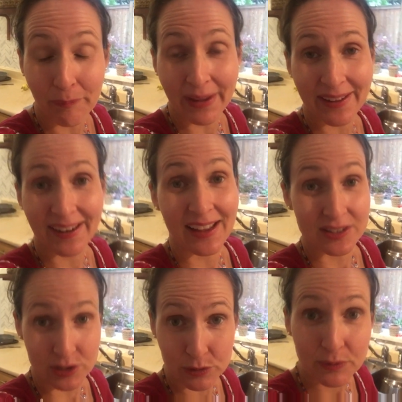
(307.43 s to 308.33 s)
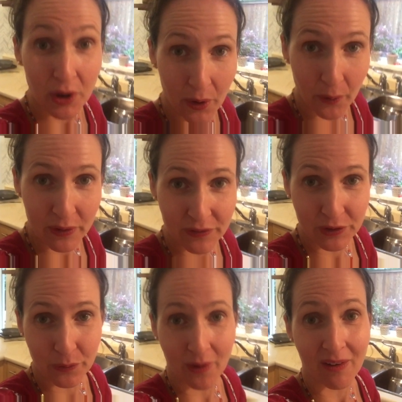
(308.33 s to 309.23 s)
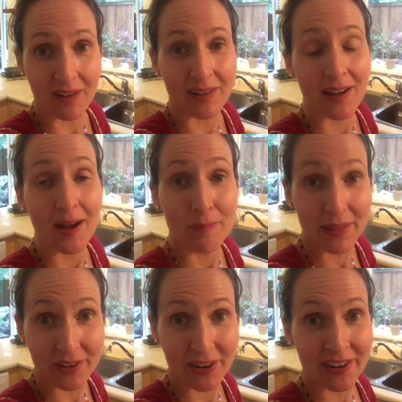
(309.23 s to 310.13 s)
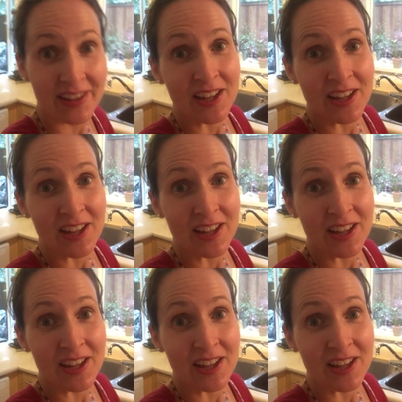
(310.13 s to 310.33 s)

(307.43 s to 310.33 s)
but as you know, if you are a mother,